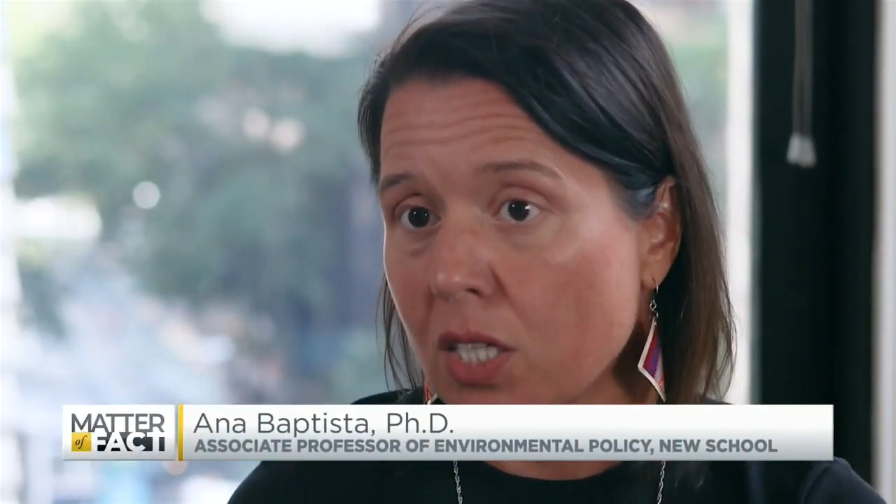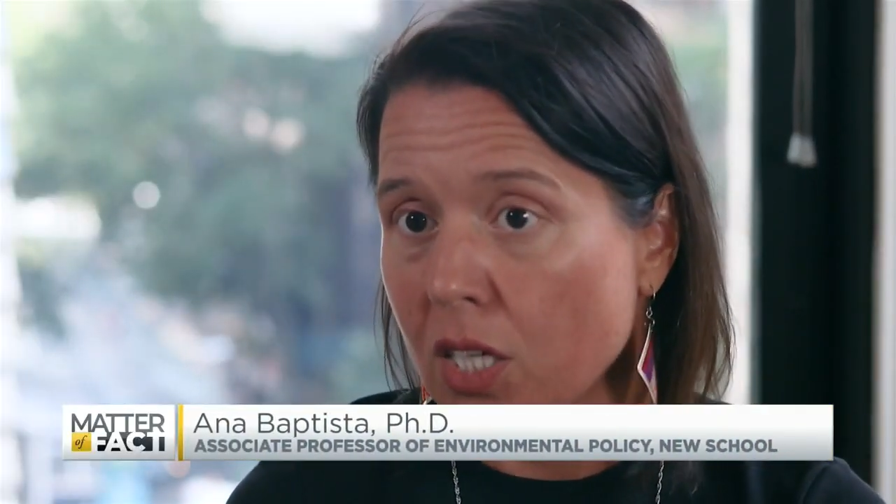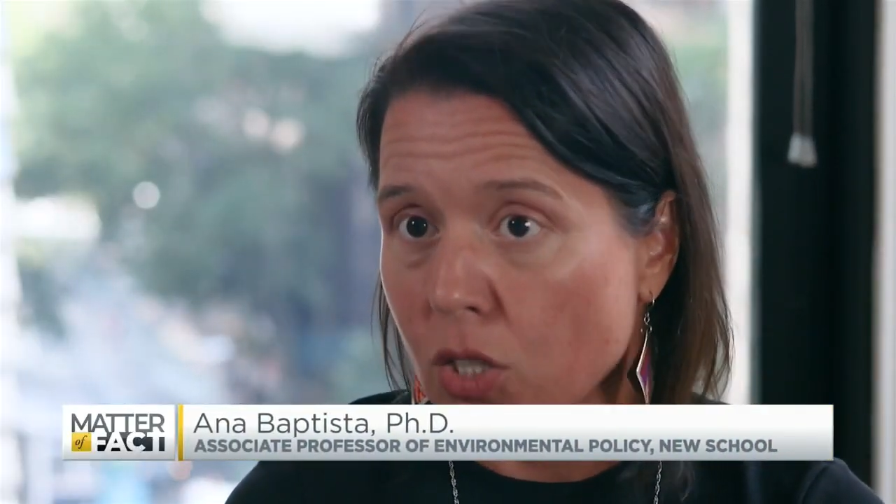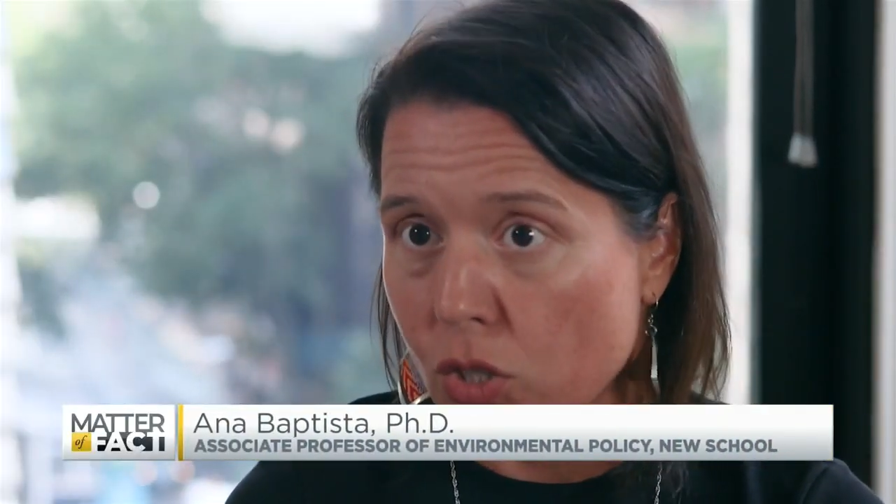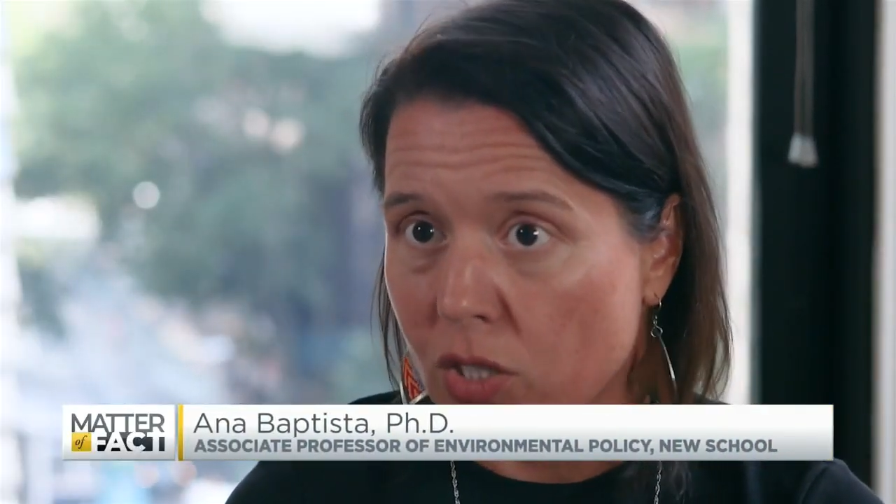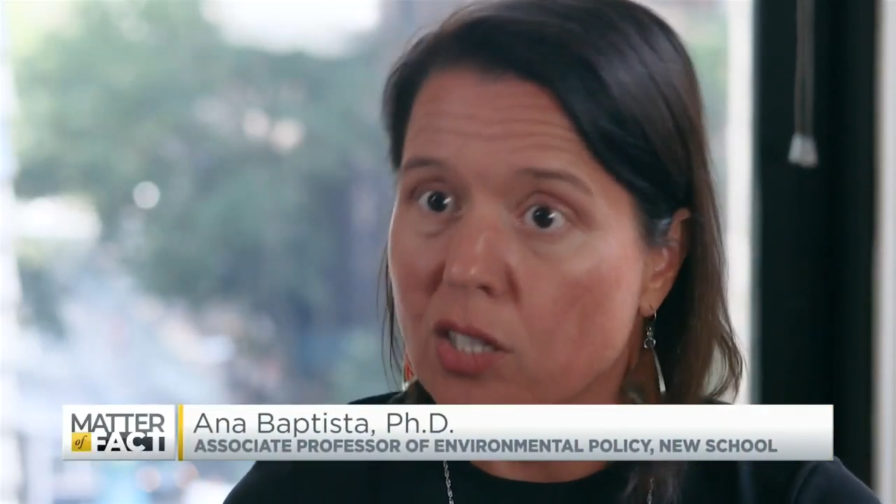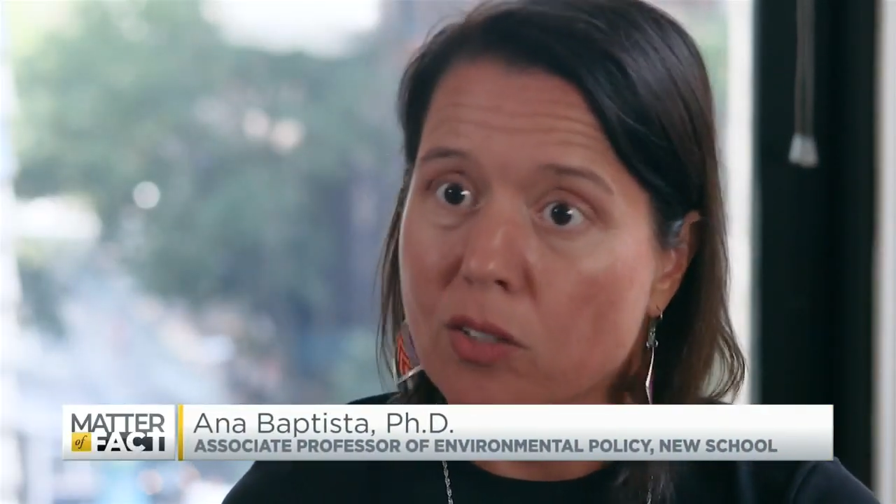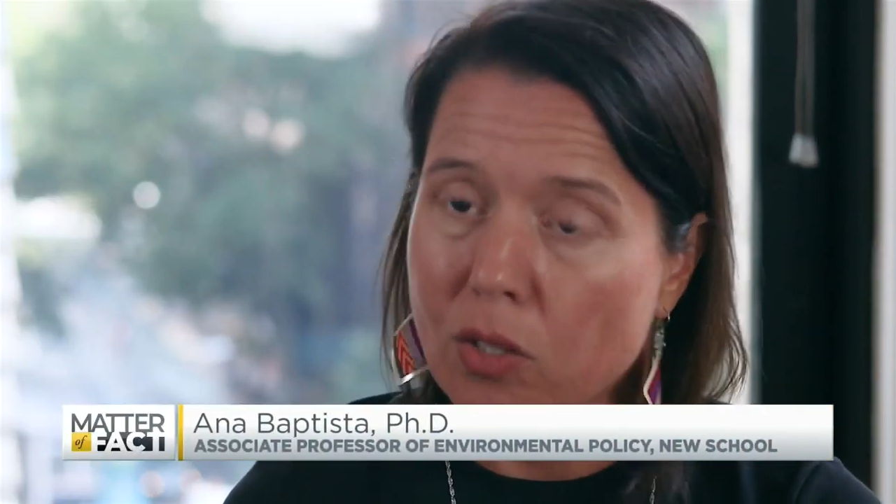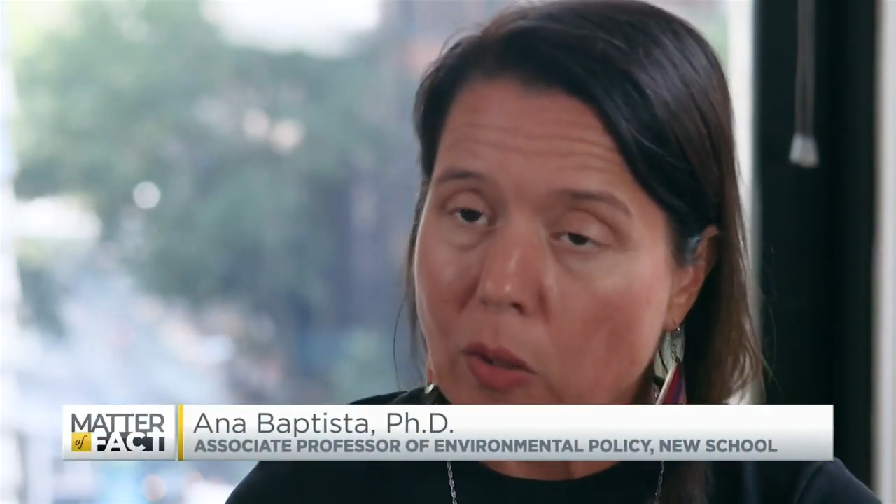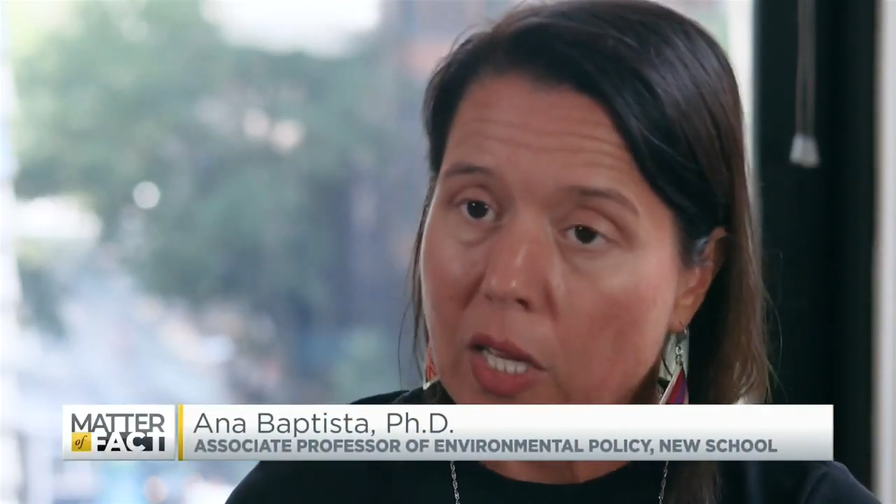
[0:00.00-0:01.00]
the country are
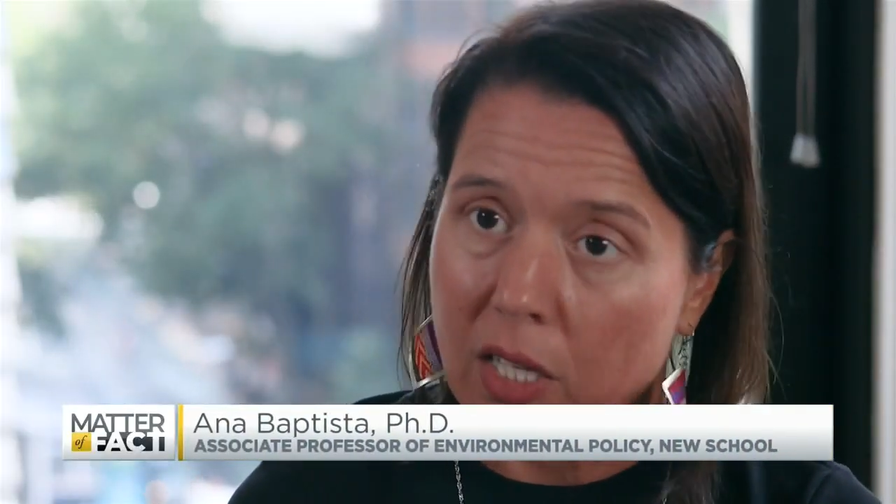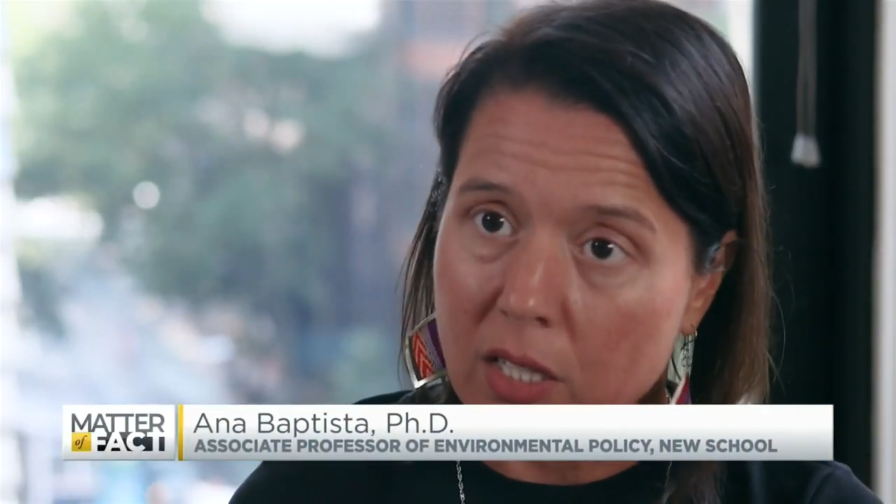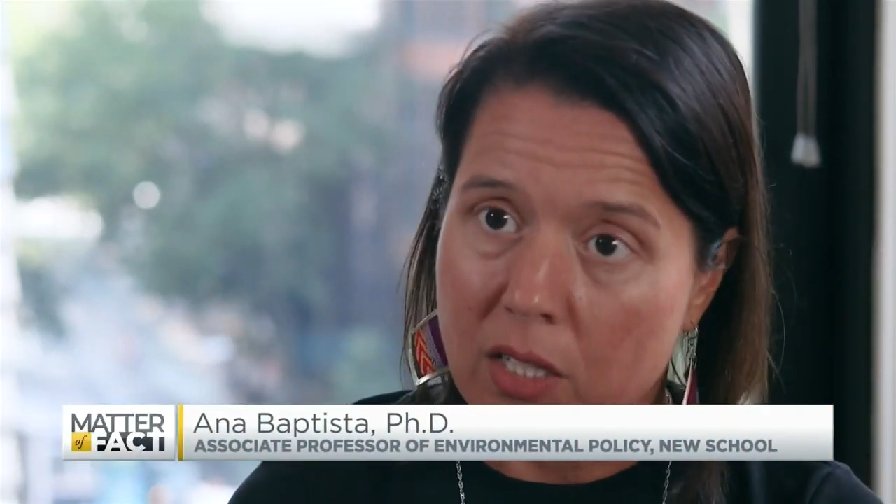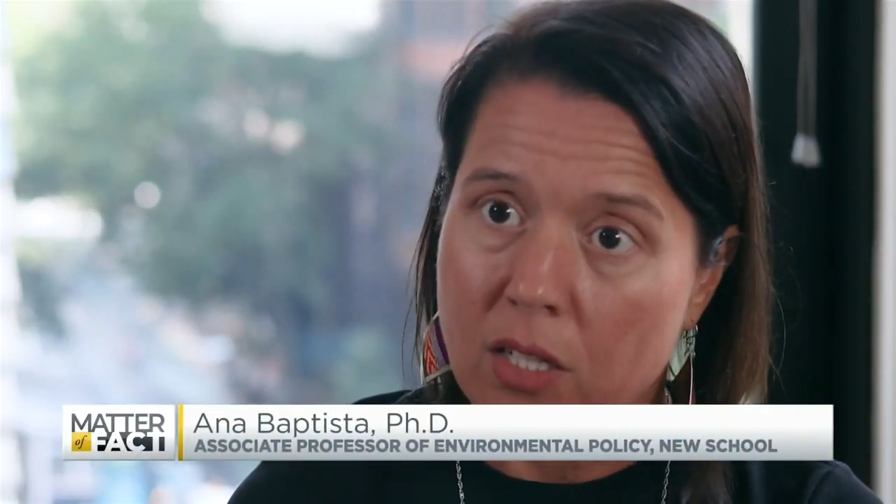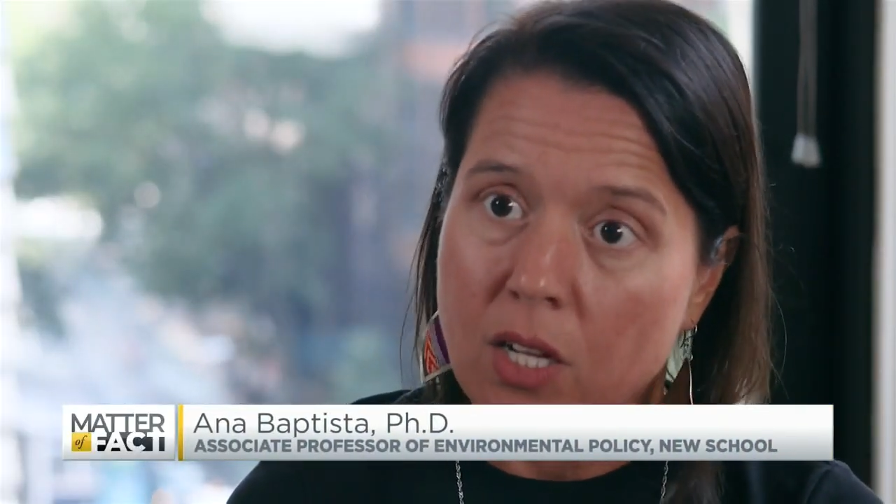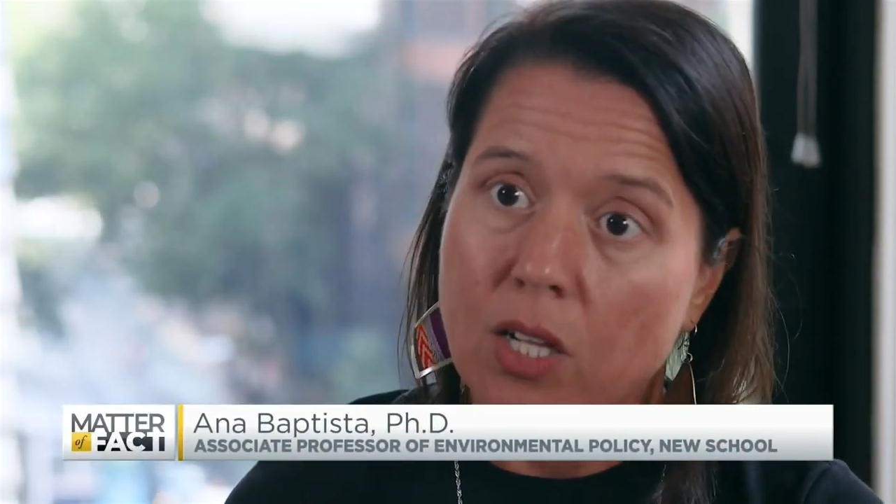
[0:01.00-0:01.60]
located in